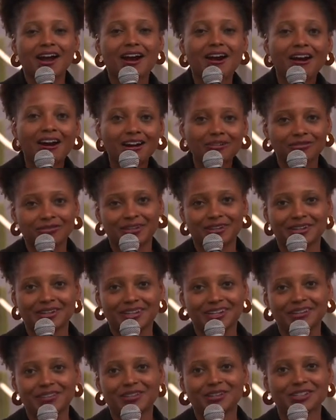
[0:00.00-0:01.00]
often
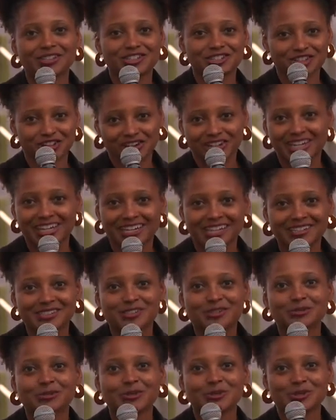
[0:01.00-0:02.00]
in the
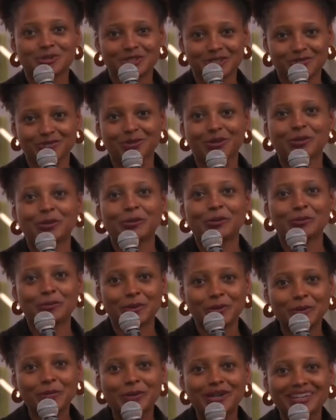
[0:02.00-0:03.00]
darkest, most difficult
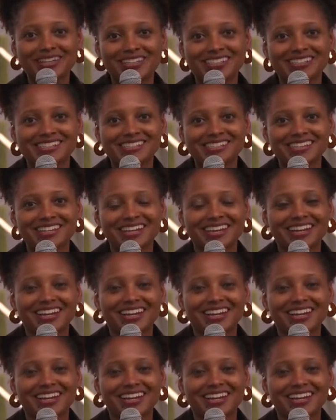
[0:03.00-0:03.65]
moments.